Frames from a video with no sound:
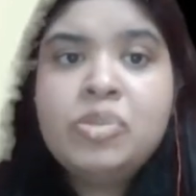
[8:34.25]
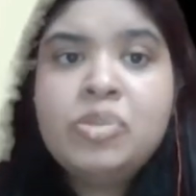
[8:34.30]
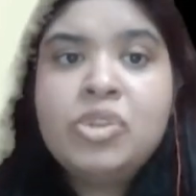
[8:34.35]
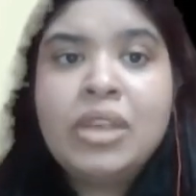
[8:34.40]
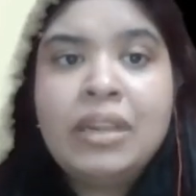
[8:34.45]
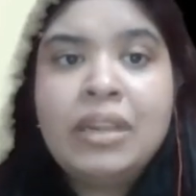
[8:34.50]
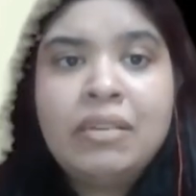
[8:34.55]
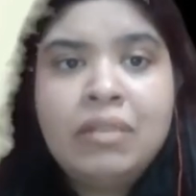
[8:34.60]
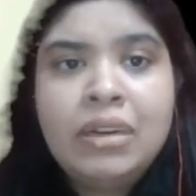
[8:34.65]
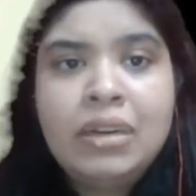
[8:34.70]

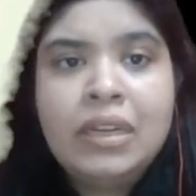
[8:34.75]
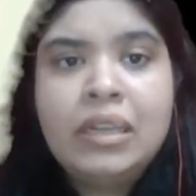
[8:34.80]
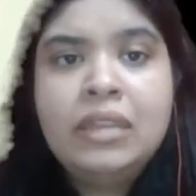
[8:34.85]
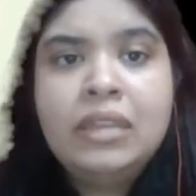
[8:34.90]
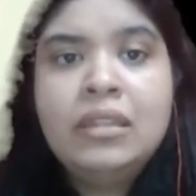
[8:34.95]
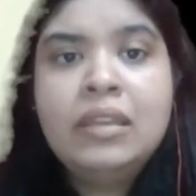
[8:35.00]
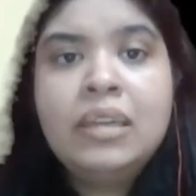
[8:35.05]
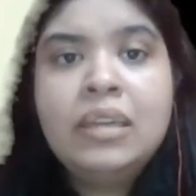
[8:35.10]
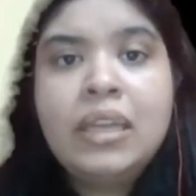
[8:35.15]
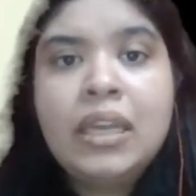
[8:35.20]
Generally,
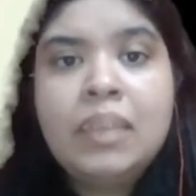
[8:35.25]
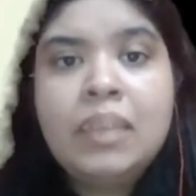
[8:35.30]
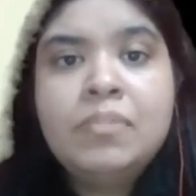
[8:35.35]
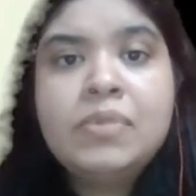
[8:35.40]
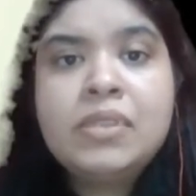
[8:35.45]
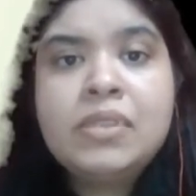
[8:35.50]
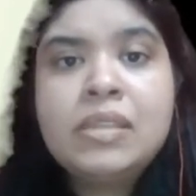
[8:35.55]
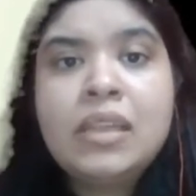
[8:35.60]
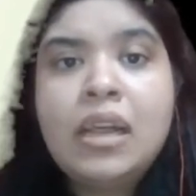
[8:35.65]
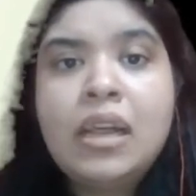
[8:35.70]
the
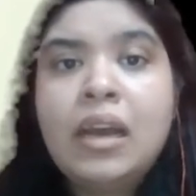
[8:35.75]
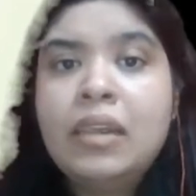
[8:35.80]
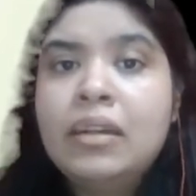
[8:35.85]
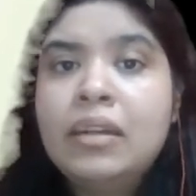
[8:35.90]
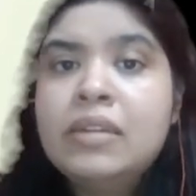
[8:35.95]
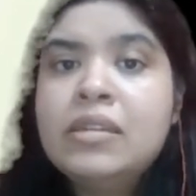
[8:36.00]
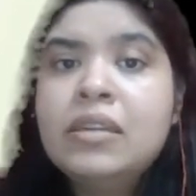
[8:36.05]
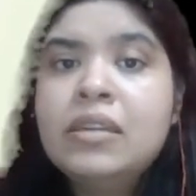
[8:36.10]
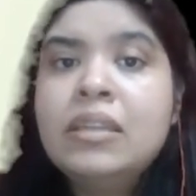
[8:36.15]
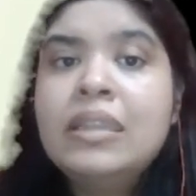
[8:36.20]
names are
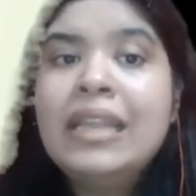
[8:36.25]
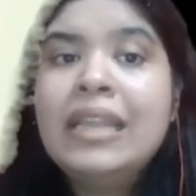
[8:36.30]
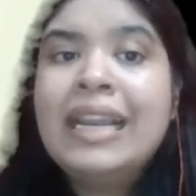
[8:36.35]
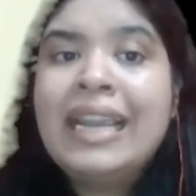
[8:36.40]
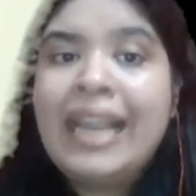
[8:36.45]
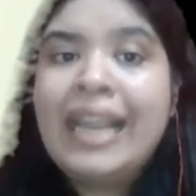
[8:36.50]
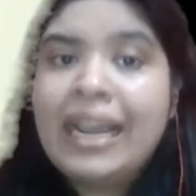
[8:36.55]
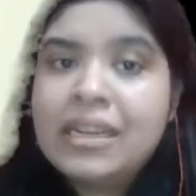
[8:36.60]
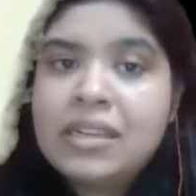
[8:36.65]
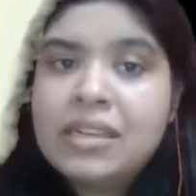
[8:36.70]
written in the
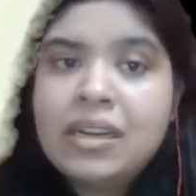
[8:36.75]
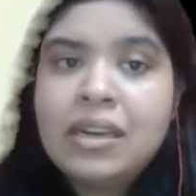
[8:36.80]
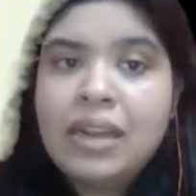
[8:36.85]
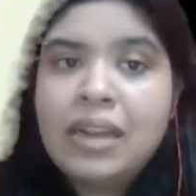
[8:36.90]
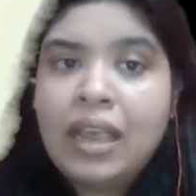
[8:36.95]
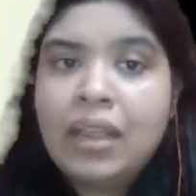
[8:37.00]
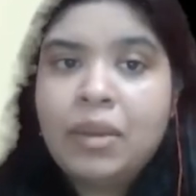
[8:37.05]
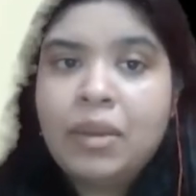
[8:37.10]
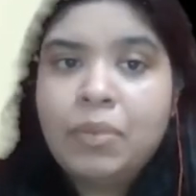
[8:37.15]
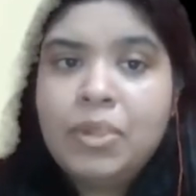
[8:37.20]
Latin
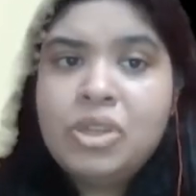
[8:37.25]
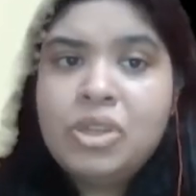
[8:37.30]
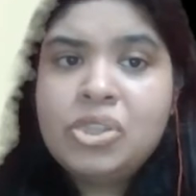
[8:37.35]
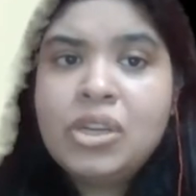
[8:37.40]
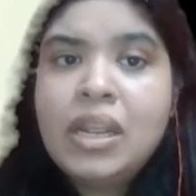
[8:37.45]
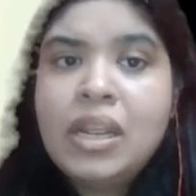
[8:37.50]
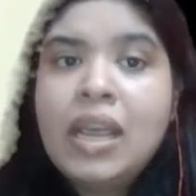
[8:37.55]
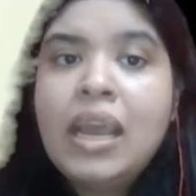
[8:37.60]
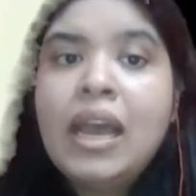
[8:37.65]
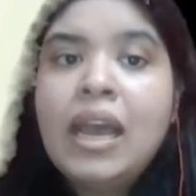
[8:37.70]
language
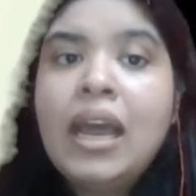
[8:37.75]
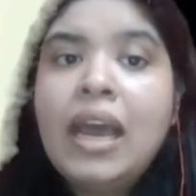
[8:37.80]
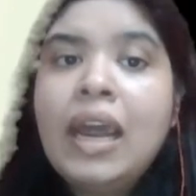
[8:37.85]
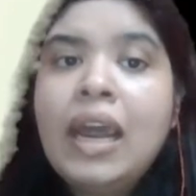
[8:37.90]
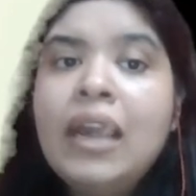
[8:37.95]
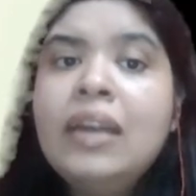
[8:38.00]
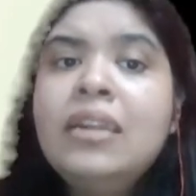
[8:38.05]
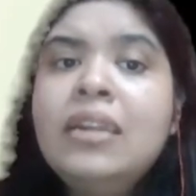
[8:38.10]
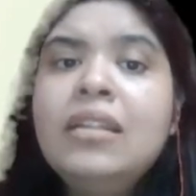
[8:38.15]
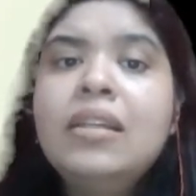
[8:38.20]

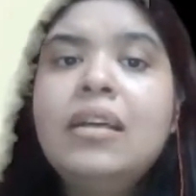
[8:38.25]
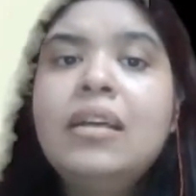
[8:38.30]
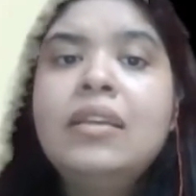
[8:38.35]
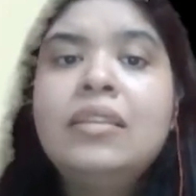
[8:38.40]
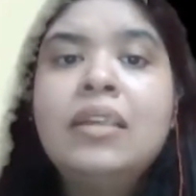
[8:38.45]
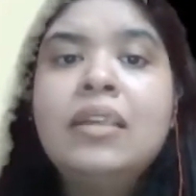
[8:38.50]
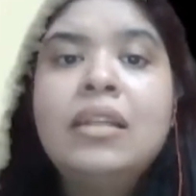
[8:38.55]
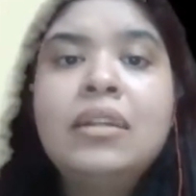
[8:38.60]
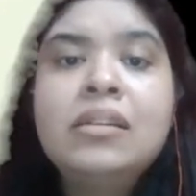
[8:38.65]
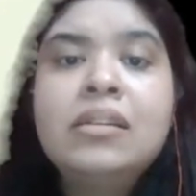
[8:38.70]
and
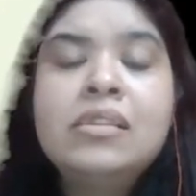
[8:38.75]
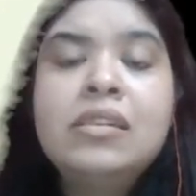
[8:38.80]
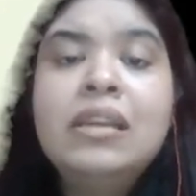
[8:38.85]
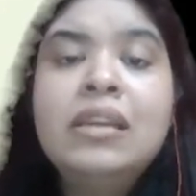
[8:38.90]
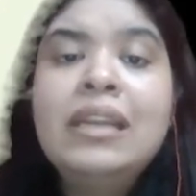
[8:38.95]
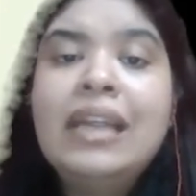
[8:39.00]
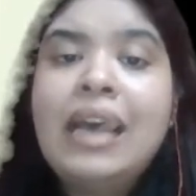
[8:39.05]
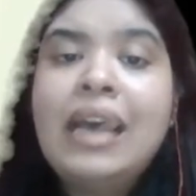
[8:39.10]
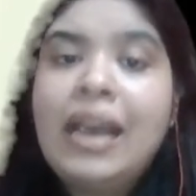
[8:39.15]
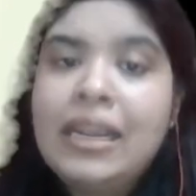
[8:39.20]
they are written
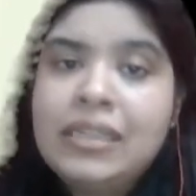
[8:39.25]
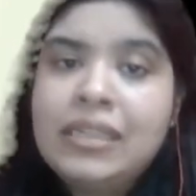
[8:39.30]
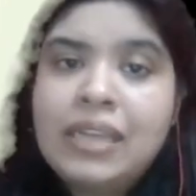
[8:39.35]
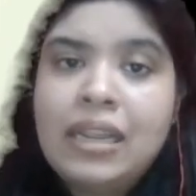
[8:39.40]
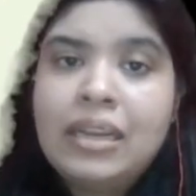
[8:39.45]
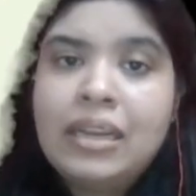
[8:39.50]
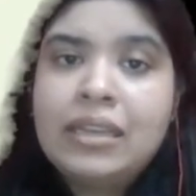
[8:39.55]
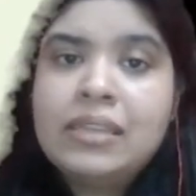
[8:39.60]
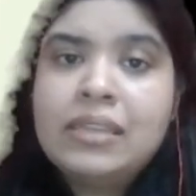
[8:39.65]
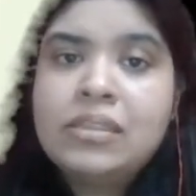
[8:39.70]
in
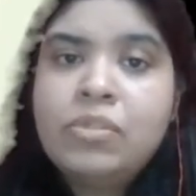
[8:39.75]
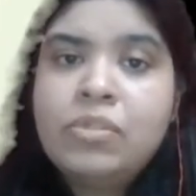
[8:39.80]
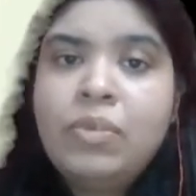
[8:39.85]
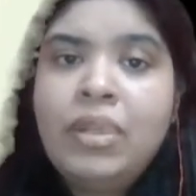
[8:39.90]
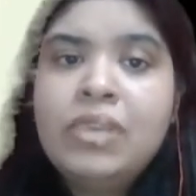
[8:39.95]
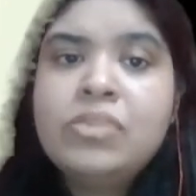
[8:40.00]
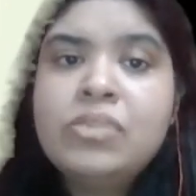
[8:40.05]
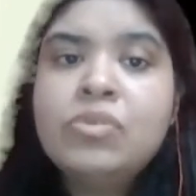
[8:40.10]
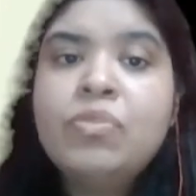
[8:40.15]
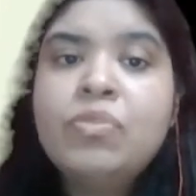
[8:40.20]
italics.
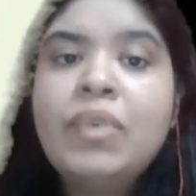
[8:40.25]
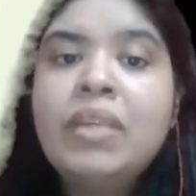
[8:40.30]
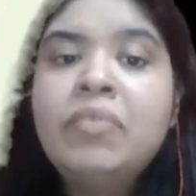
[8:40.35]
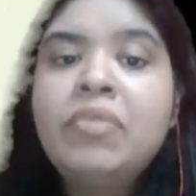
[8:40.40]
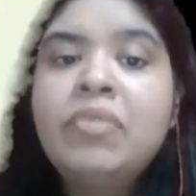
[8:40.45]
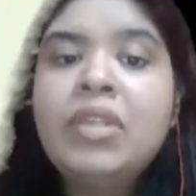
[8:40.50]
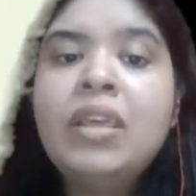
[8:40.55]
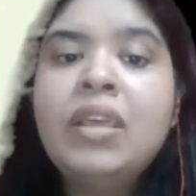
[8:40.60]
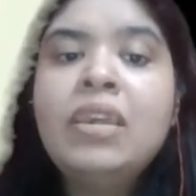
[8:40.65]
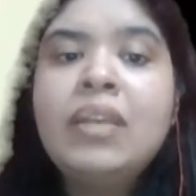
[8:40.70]
Okay, so when
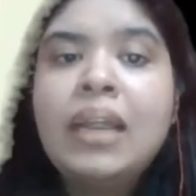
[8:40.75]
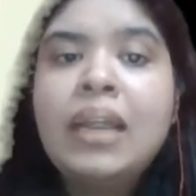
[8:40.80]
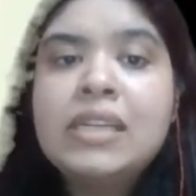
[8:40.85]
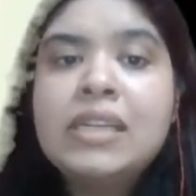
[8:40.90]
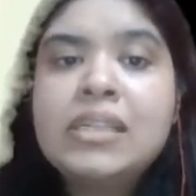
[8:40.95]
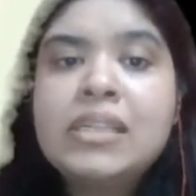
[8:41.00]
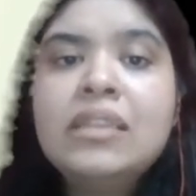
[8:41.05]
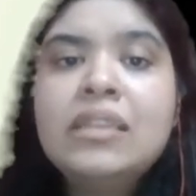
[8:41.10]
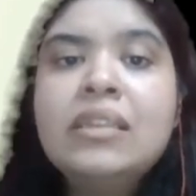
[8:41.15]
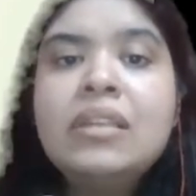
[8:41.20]
we are
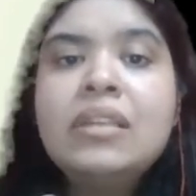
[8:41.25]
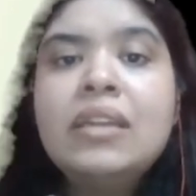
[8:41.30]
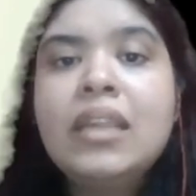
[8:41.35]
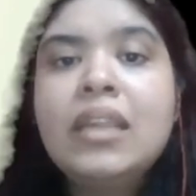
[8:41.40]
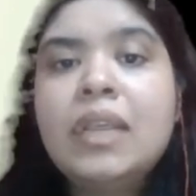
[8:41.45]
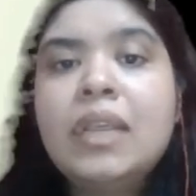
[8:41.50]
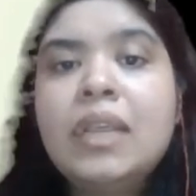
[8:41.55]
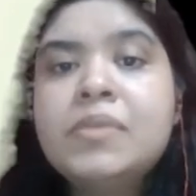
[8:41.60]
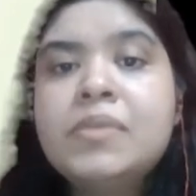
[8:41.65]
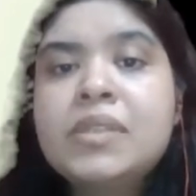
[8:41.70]
writing the
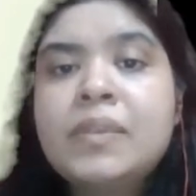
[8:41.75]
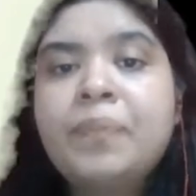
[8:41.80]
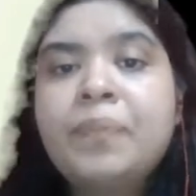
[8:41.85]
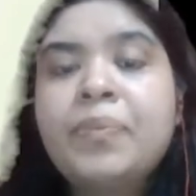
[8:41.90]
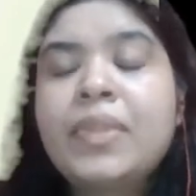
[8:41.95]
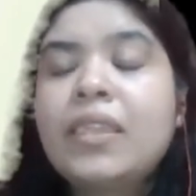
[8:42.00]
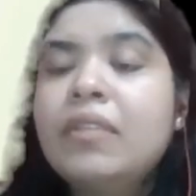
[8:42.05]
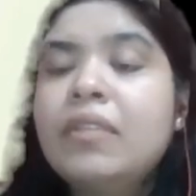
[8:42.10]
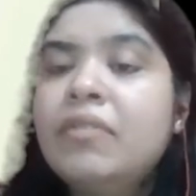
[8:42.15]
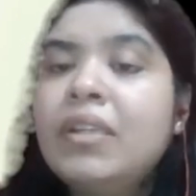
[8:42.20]
names,
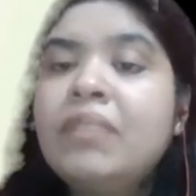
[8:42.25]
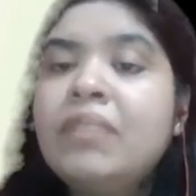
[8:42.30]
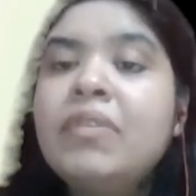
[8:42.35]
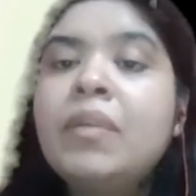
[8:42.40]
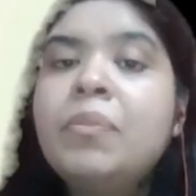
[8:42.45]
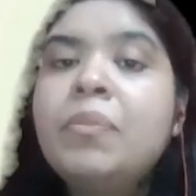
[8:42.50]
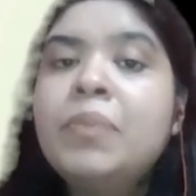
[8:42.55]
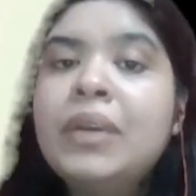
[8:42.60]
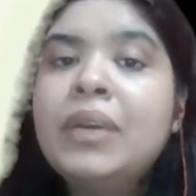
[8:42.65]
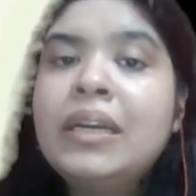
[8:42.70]
when we
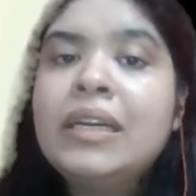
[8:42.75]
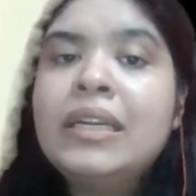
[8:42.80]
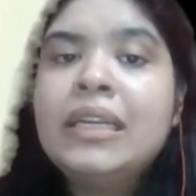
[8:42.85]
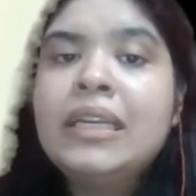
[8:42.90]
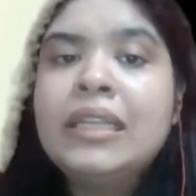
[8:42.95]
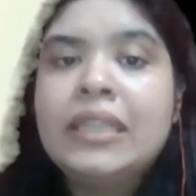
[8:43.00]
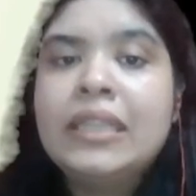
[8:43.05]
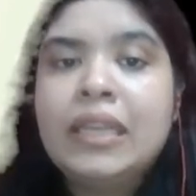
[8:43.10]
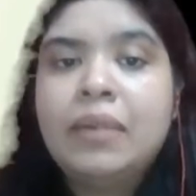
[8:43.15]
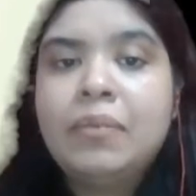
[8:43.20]
are
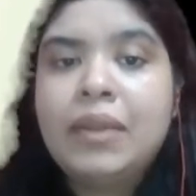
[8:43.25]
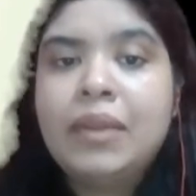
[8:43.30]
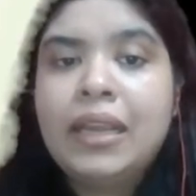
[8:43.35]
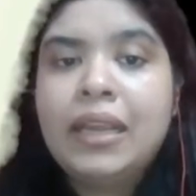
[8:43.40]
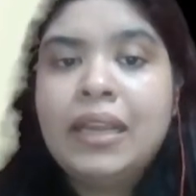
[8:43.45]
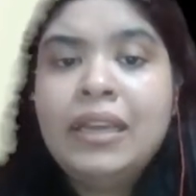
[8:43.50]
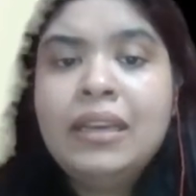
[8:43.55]
printing them,